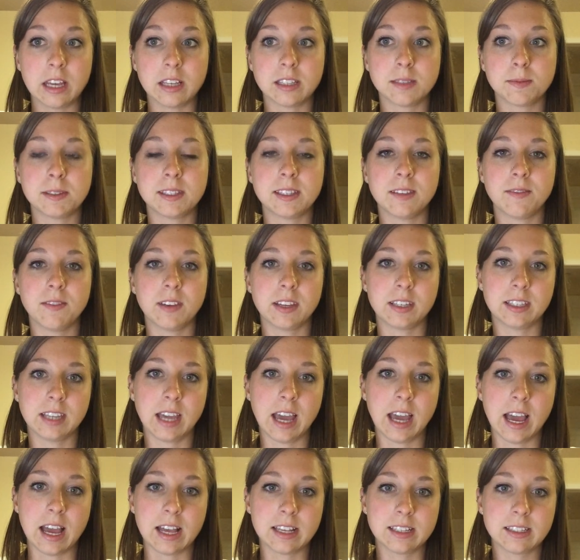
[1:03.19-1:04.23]
a specific
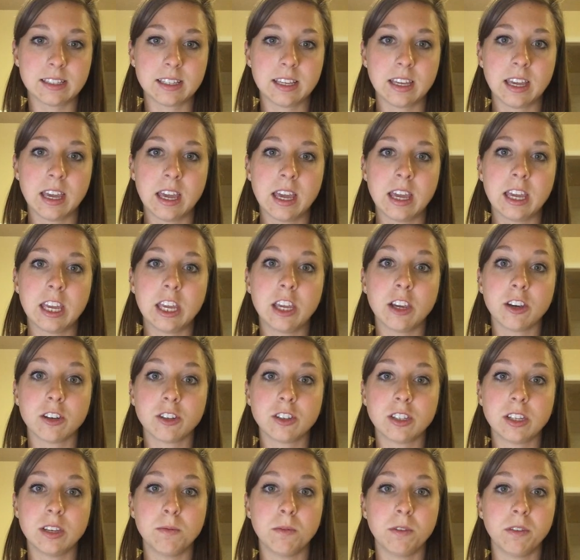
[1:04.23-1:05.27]
task, he or
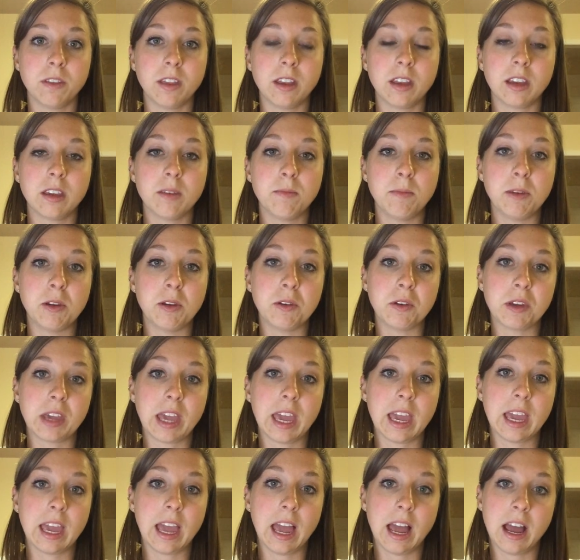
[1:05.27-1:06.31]
she will then
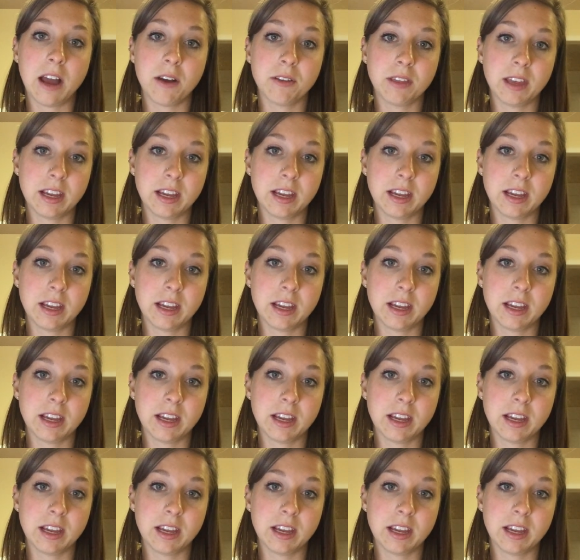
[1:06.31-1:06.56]
communicate how